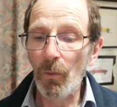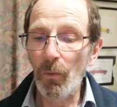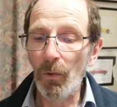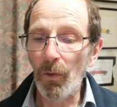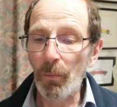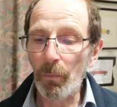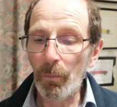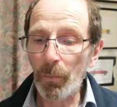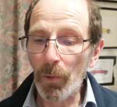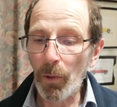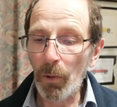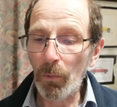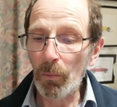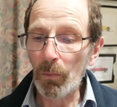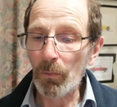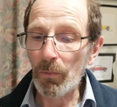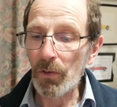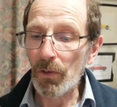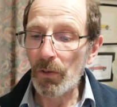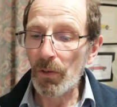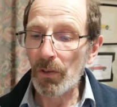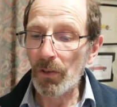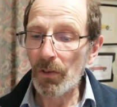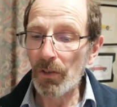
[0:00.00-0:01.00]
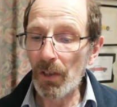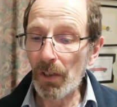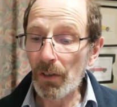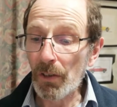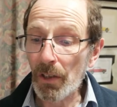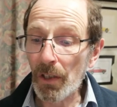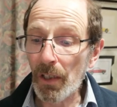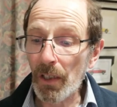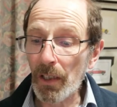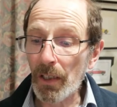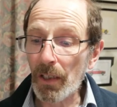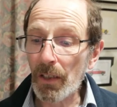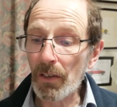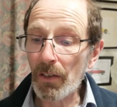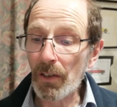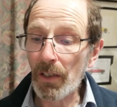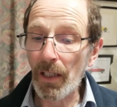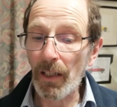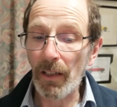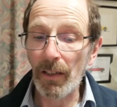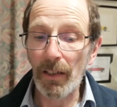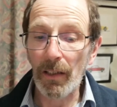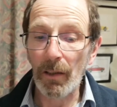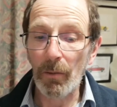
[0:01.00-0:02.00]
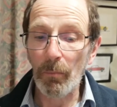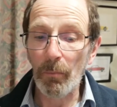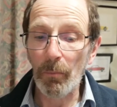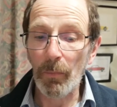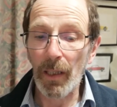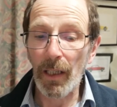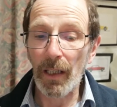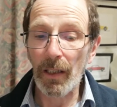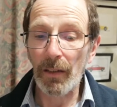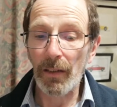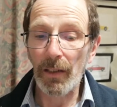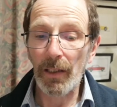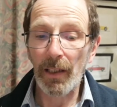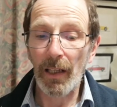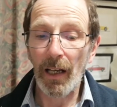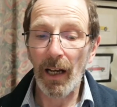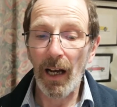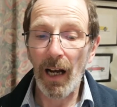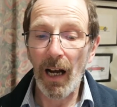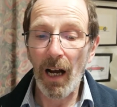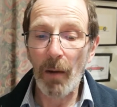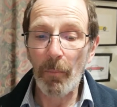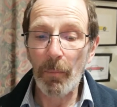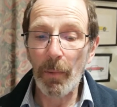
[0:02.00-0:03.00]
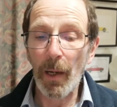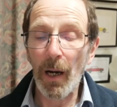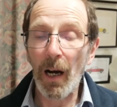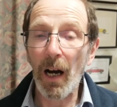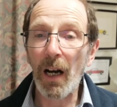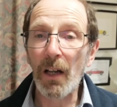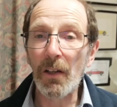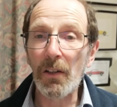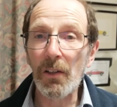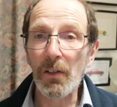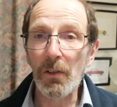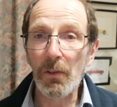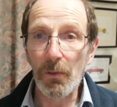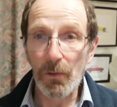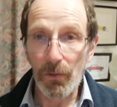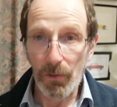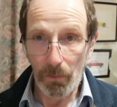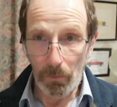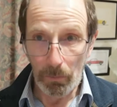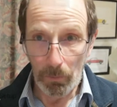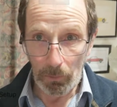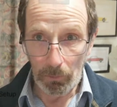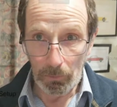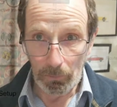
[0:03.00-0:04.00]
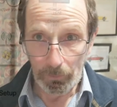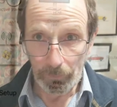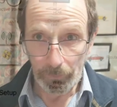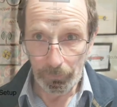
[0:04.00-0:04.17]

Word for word: with problems to such an extent that make the app unusable.